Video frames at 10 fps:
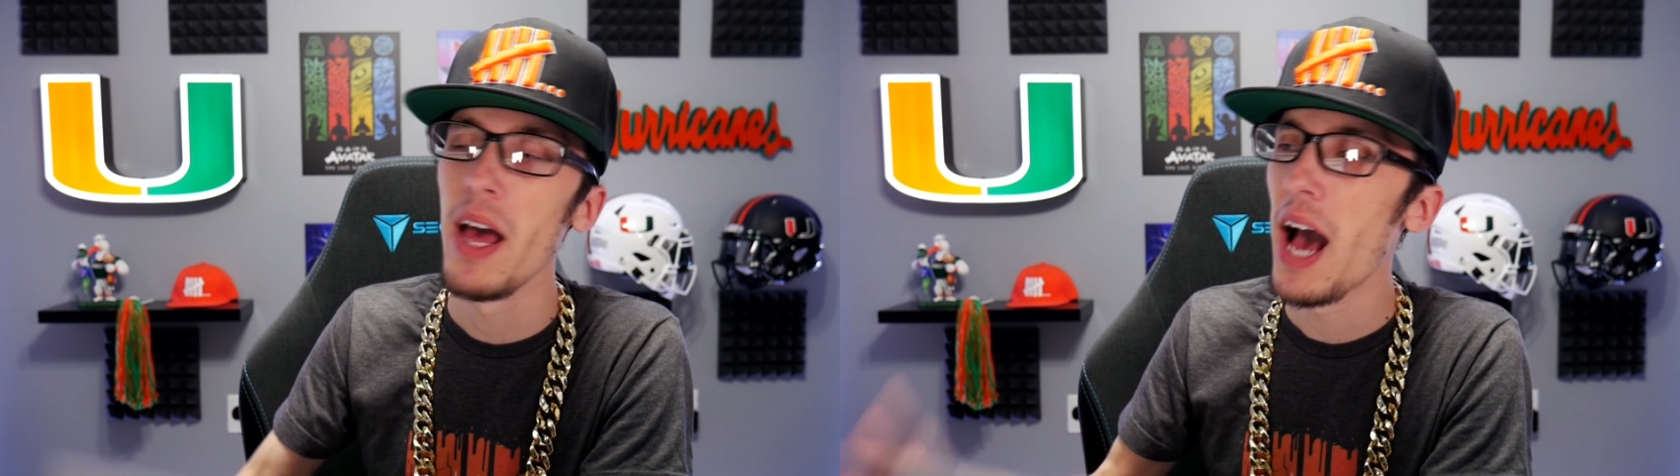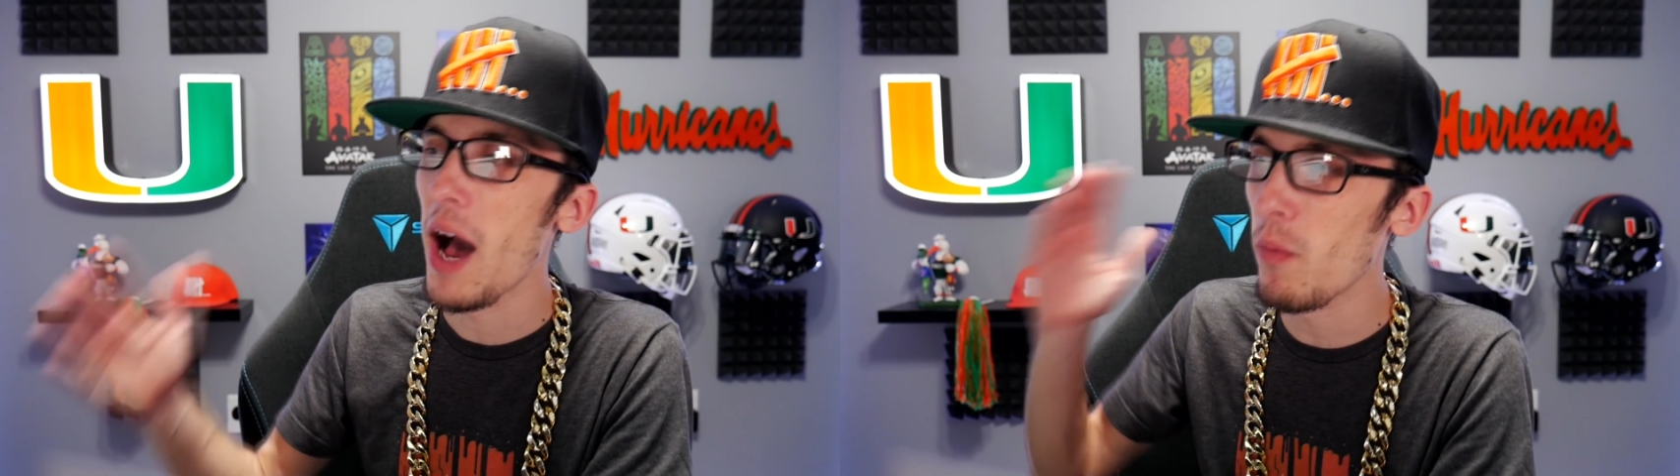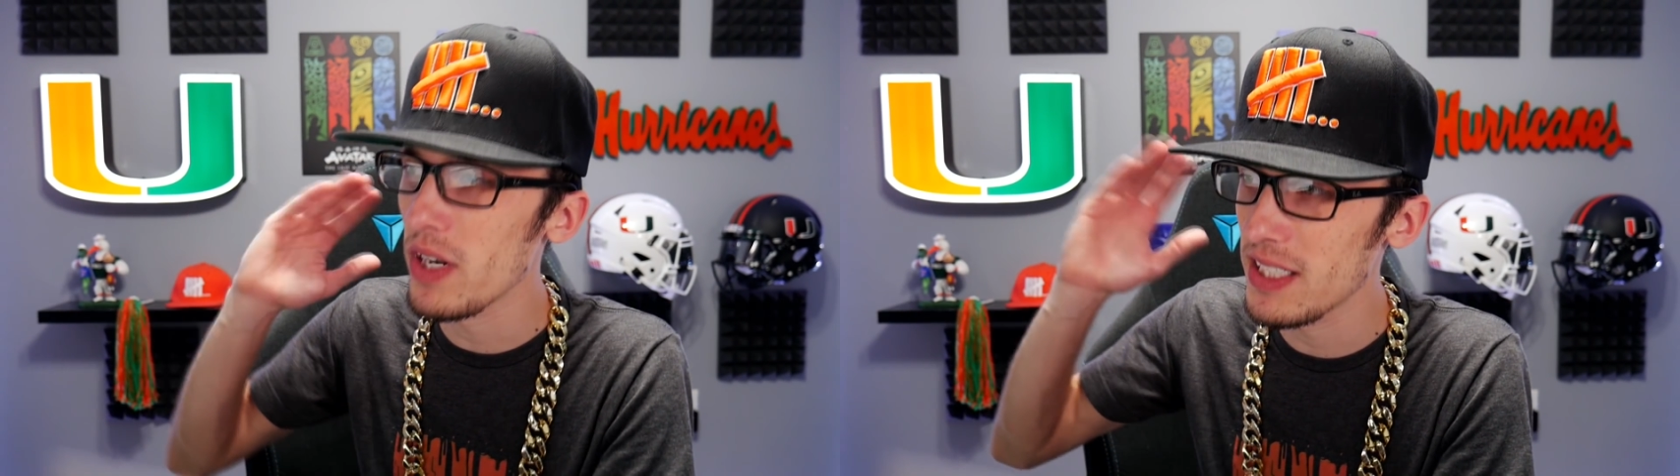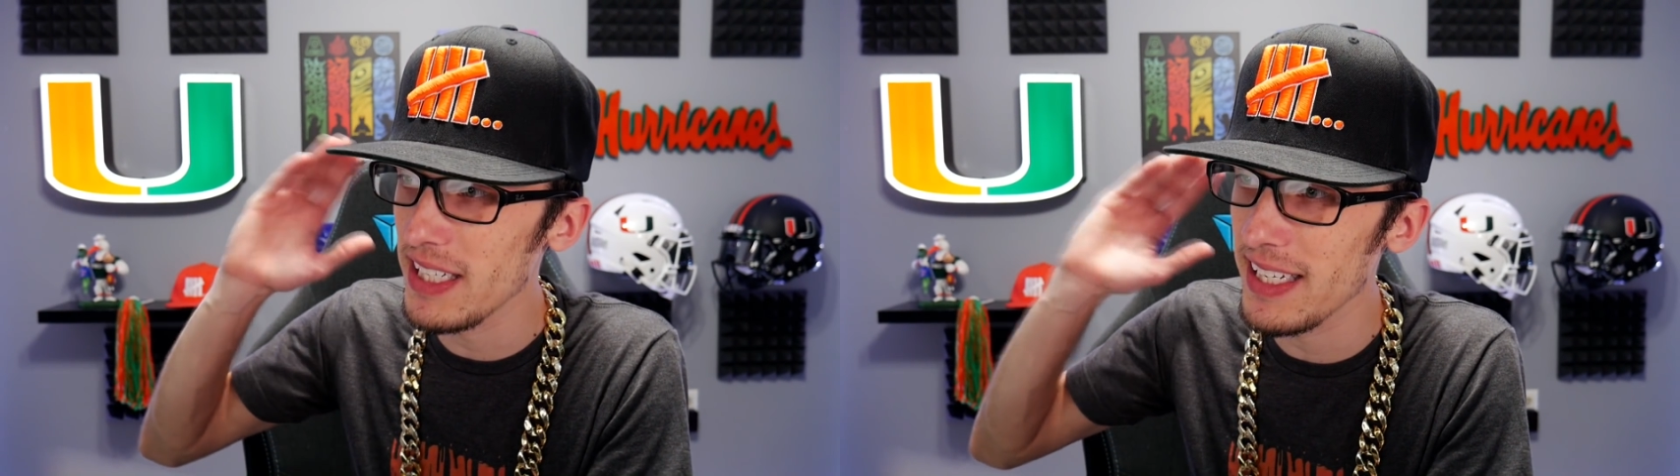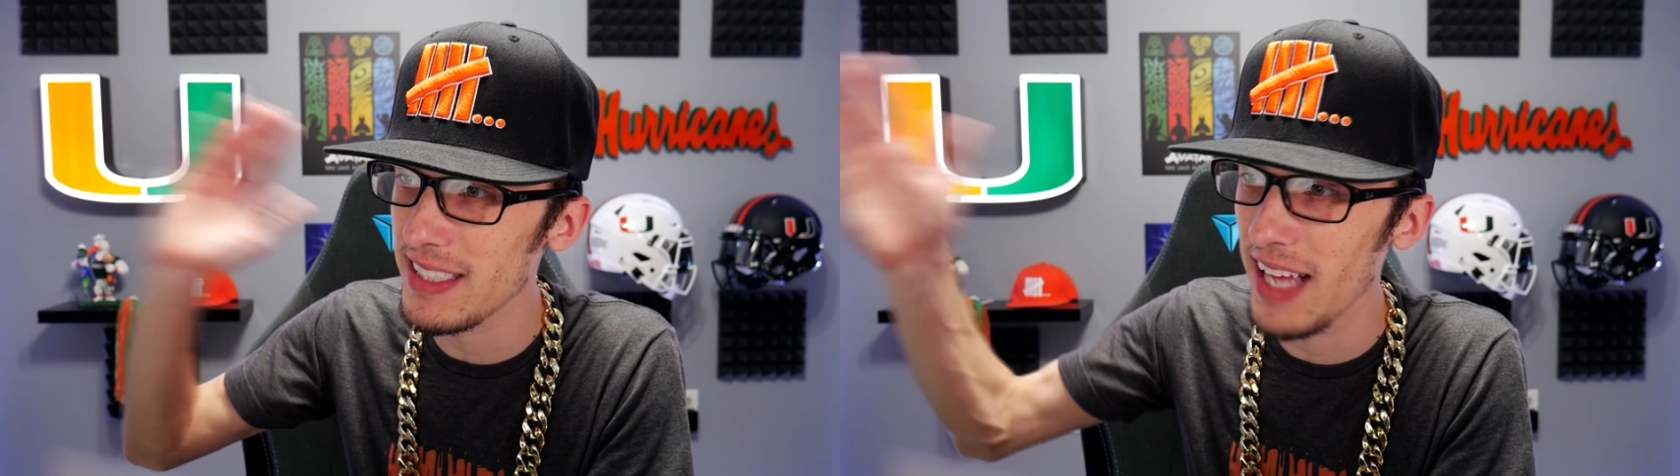I want to
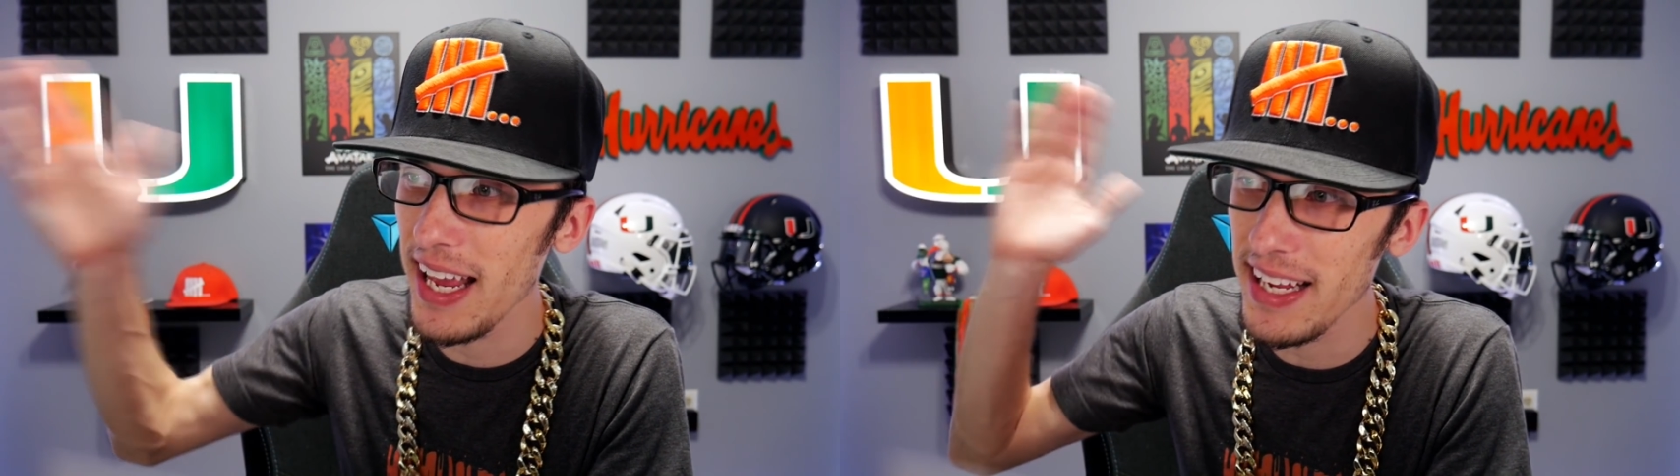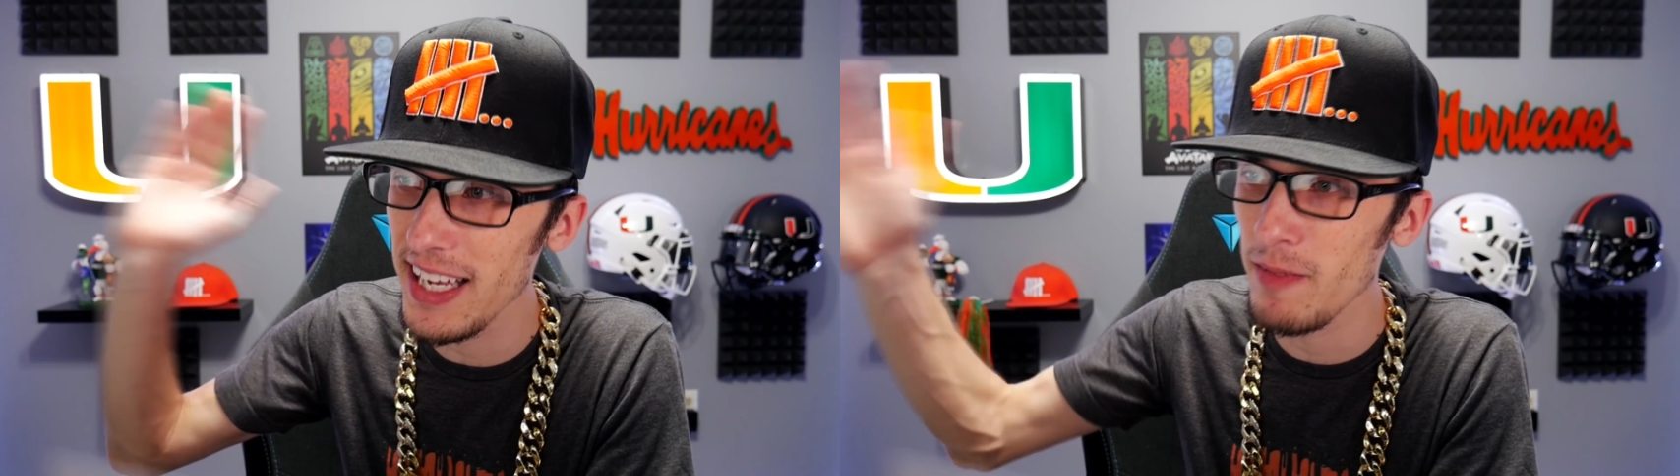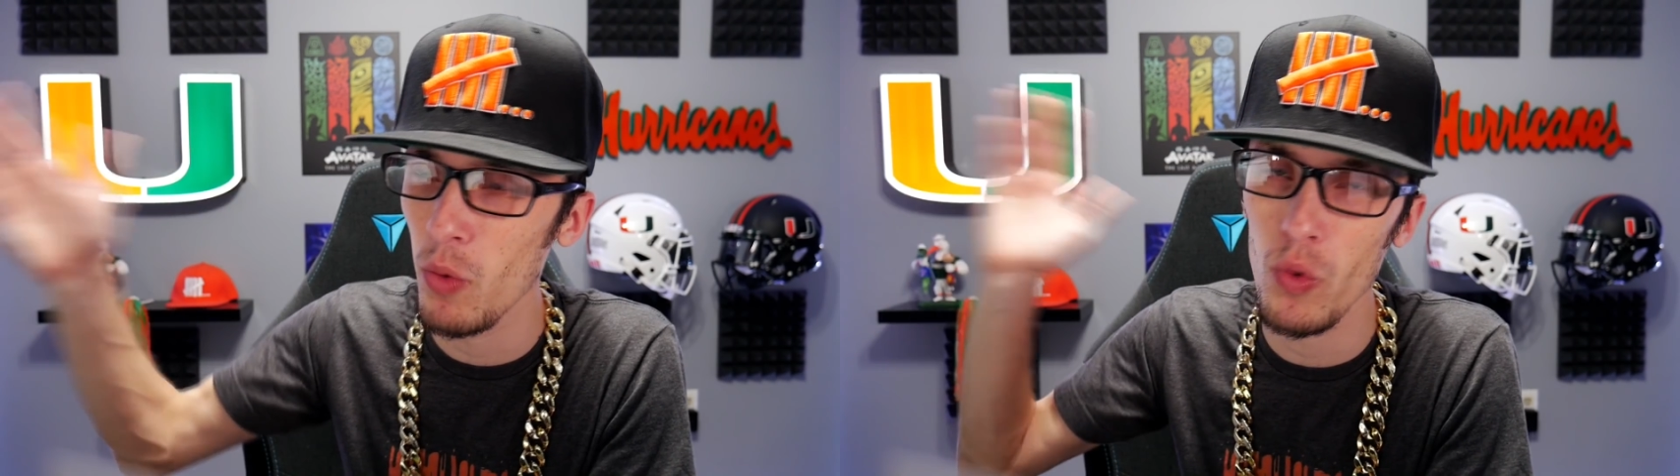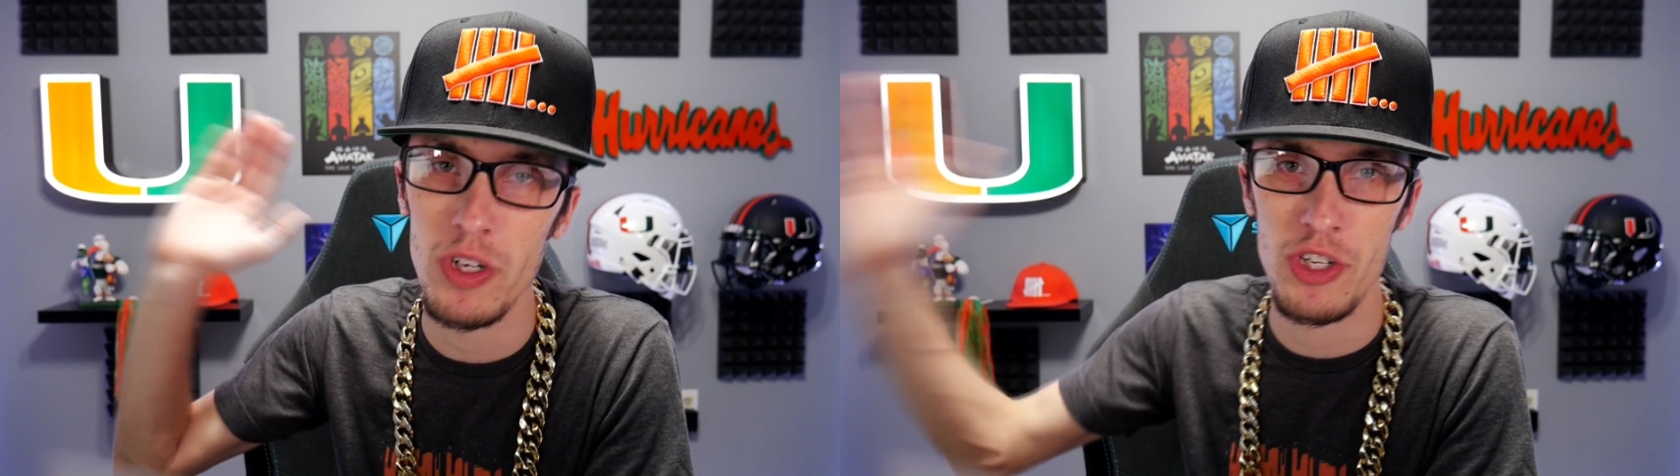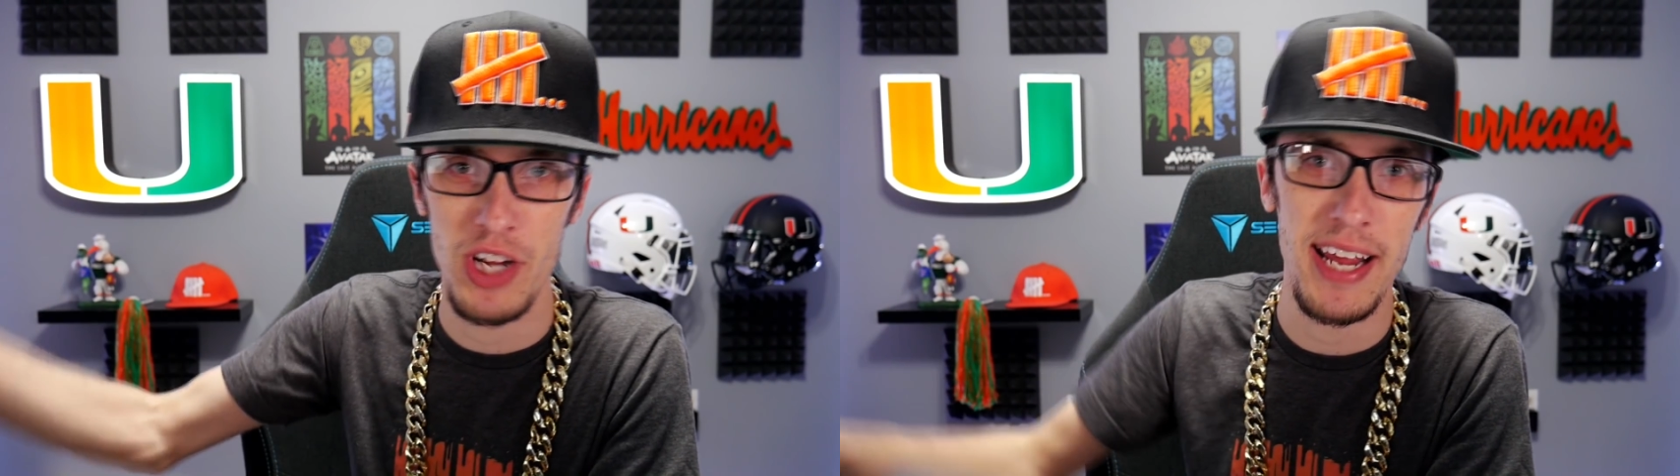see us taking more
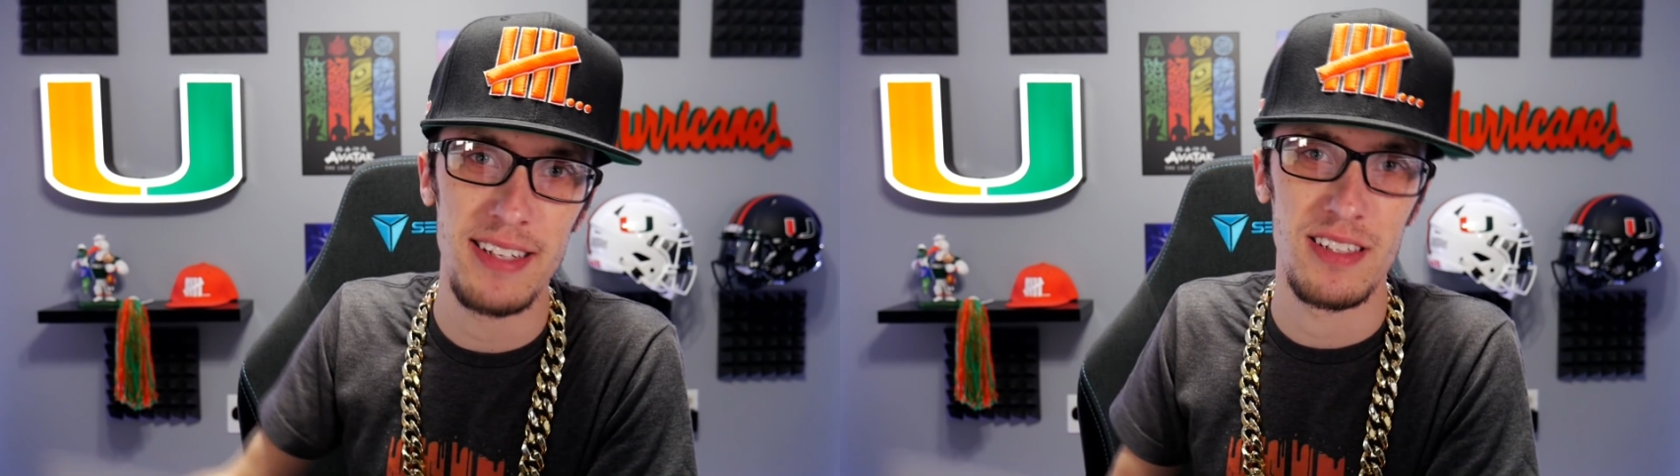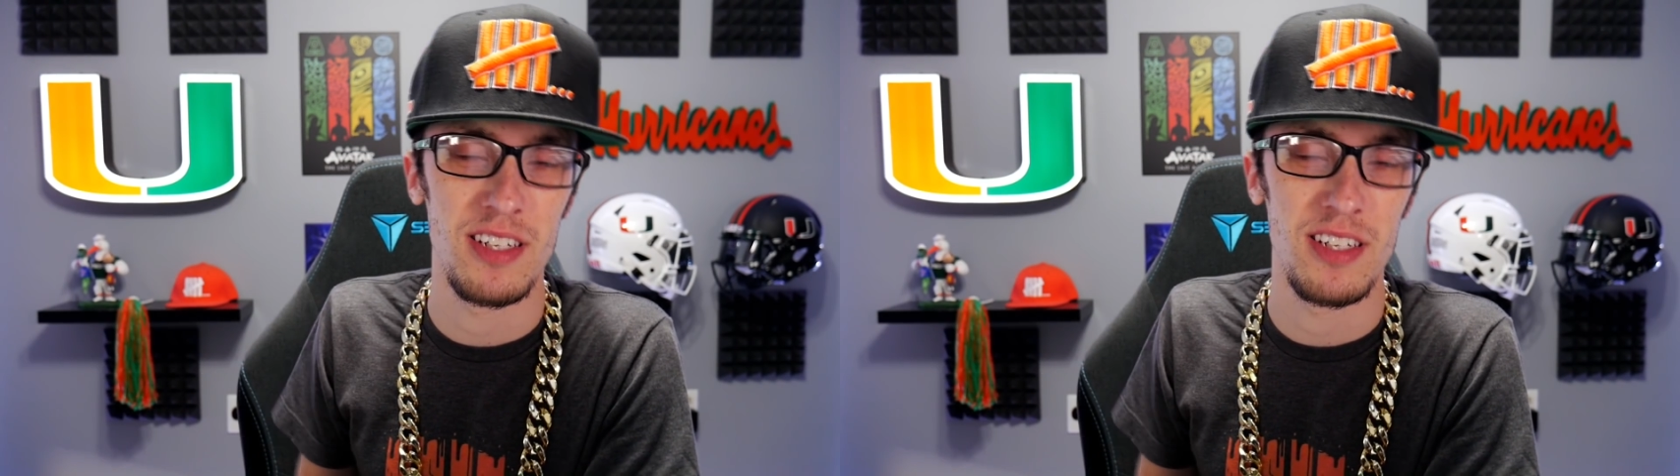chances,